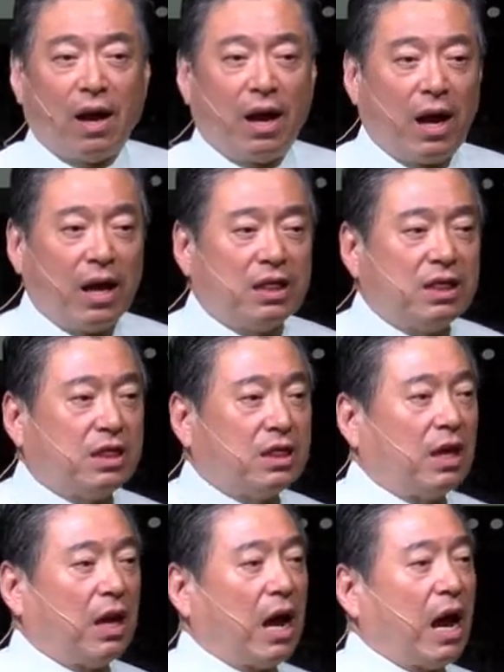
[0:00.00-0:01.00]
I,
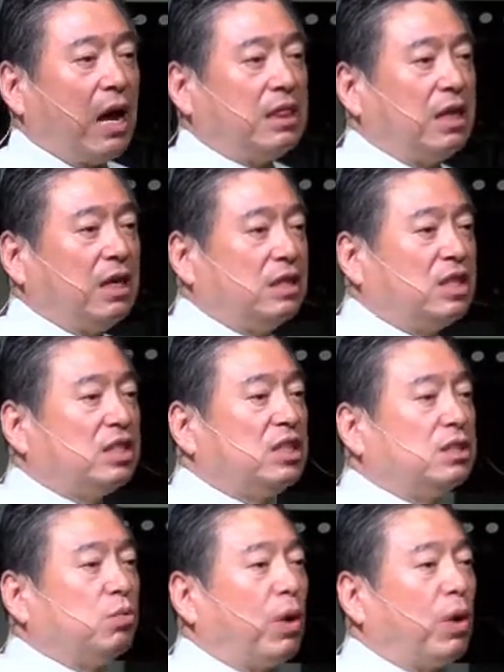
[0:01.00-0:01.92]
I think this is